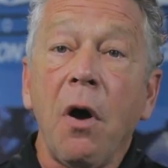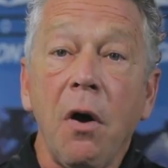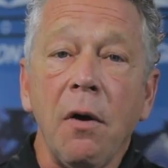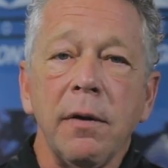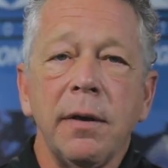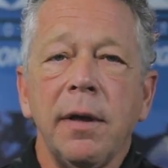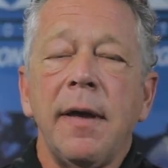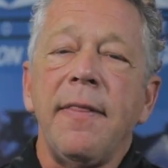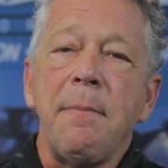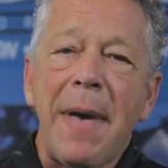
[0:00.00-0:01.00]
all,
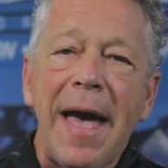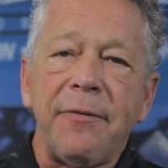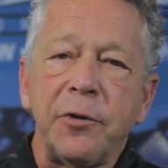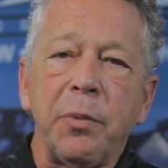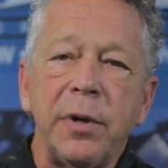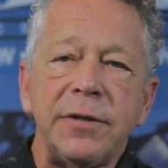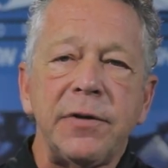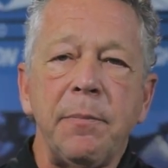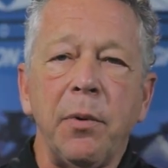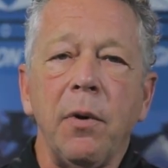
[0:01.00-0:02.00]
the math is pretty
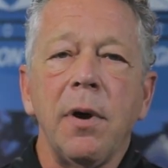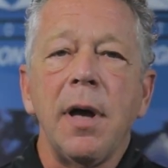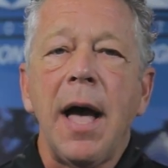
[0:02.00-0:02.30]
simple.